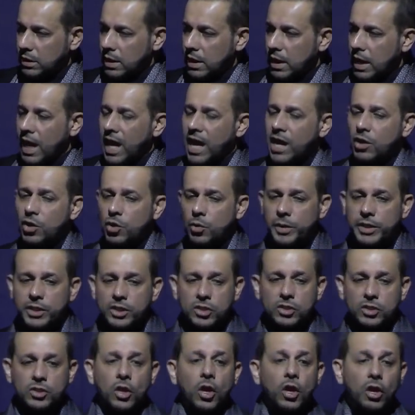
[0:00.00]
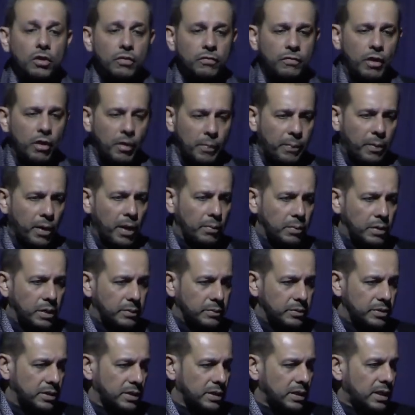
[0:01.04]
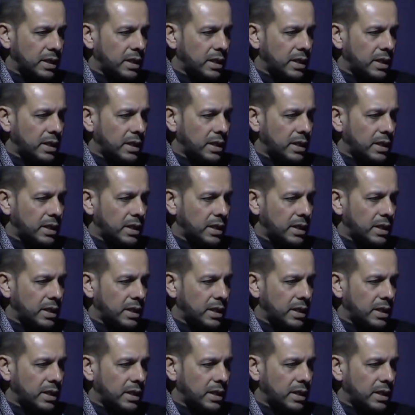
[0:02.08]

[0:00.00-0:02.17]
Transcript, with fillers: How do we solve our problems?